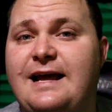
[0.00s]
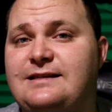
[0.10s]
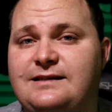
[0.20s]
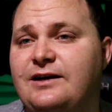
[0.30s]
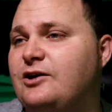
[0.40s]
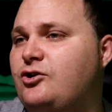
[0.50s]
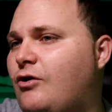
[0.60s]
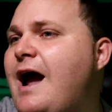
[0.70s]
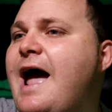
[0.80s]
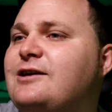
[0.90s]
that's going to
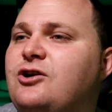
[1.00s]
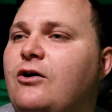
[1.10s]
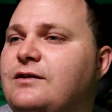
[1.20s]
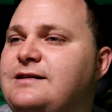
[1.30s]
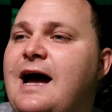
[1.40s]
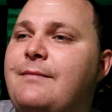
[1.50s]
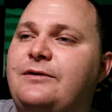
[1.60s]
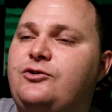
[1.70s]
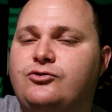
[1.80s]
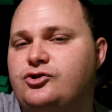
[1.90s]
crash all the time
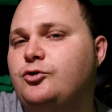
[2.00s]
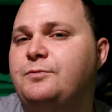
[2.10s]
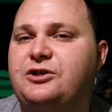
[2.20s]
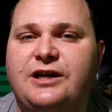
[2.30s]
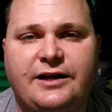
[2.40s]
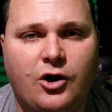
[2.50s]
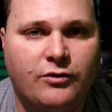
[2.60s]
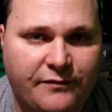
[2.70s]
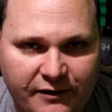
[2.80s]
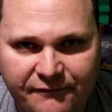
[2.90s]
and do stupid shit and
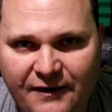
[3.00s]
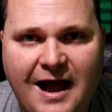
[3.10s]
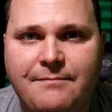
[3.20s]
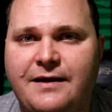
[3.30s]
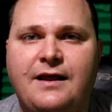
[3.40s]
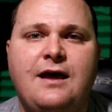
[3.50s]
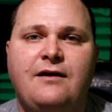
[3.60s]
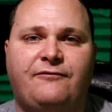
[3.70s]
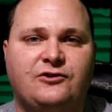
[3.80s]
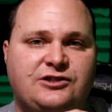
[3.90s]
go to confinement
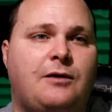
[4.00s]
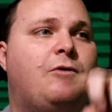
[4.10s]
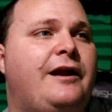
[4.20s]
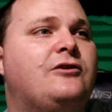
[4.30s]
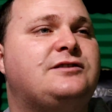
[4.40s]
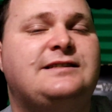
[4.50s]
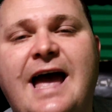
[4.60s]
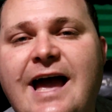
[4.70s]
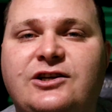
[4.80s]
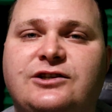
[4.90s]
for someone else's
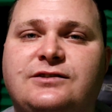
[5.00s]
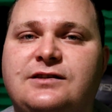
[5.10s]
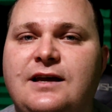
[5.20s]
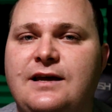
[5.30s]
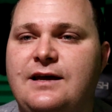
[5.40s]
actions,